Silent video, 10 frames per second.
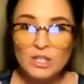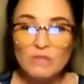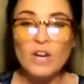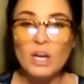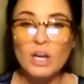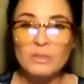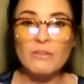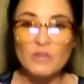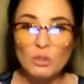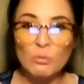you've got to
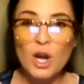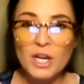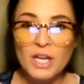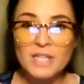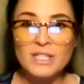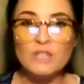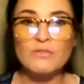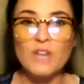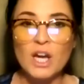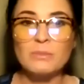believe in your products, and you've
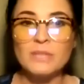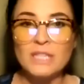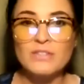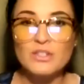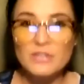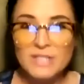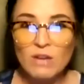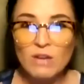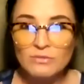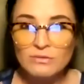got to believe in
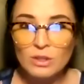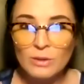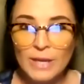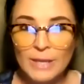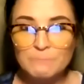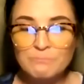yourself, okay?